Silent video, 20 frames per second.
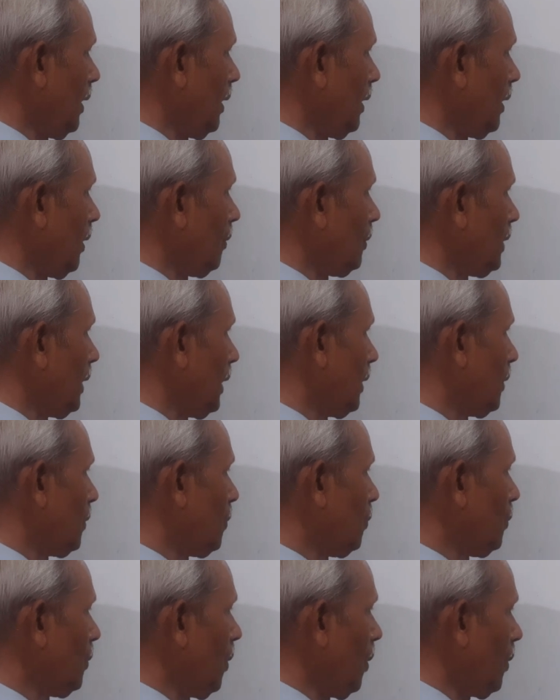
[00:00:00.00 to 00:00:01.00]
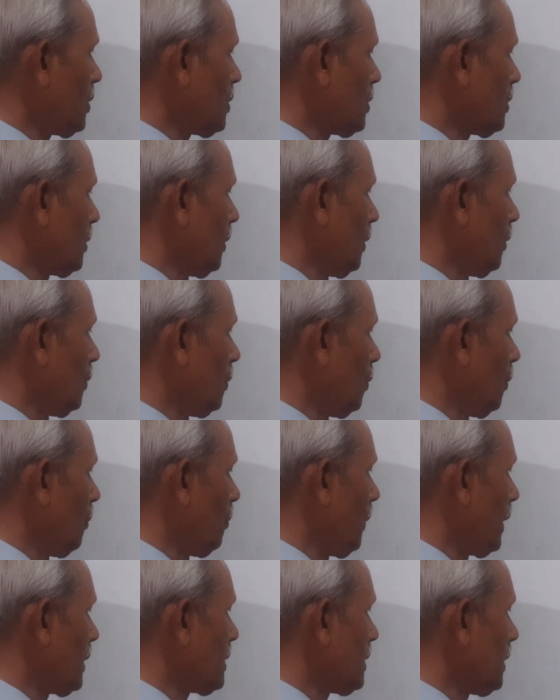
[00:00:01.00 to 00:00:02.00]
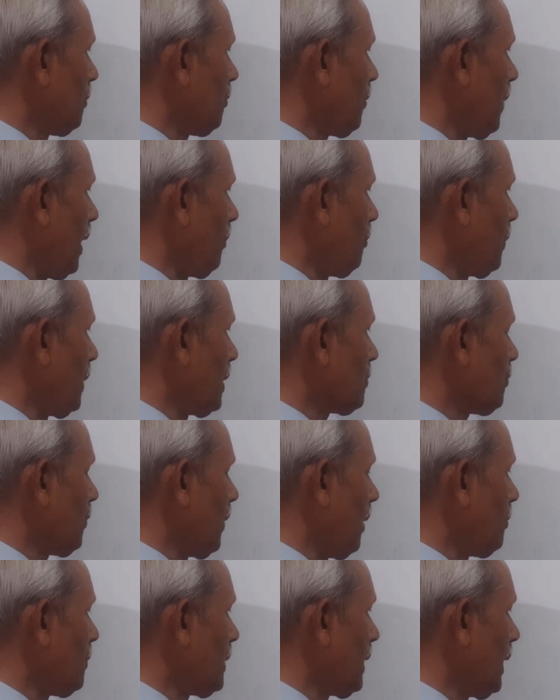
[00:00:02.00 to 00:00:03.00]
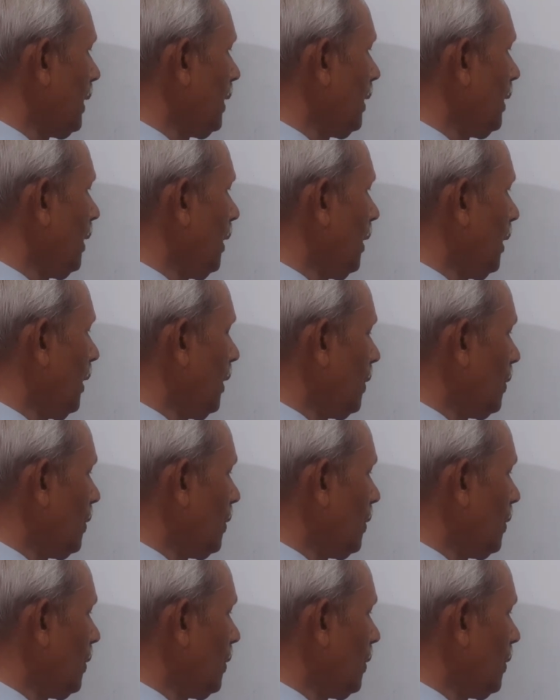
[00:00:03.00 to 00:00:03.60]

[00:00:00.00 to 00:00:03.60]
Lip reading: Now there are 2 dots. 2 plus 3, 5 plus 5, 10.